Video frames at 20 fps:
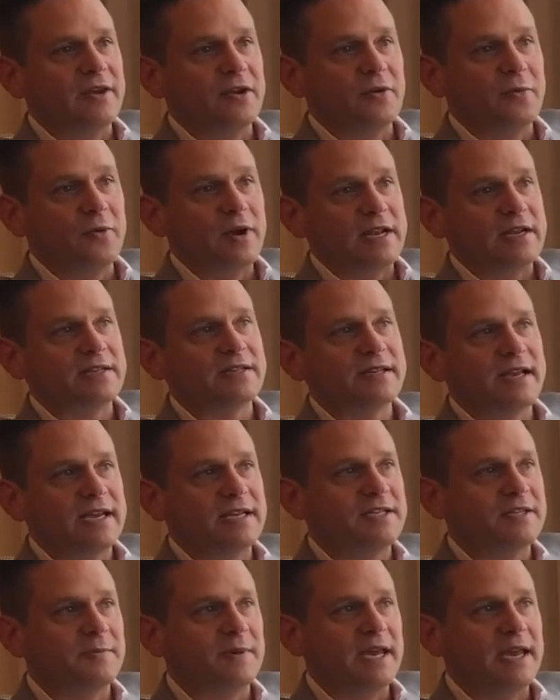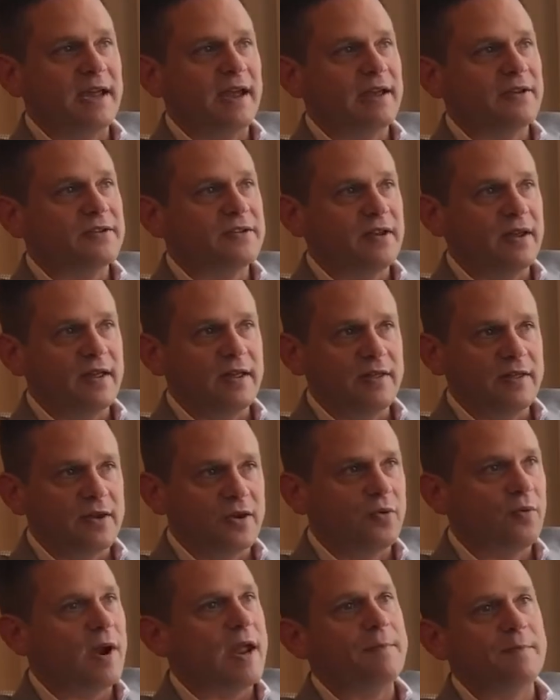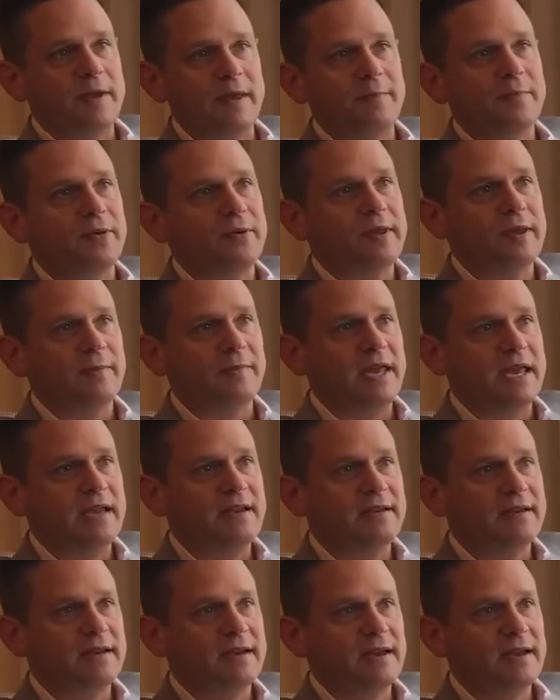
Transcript: know, what excites me is the great people you meet,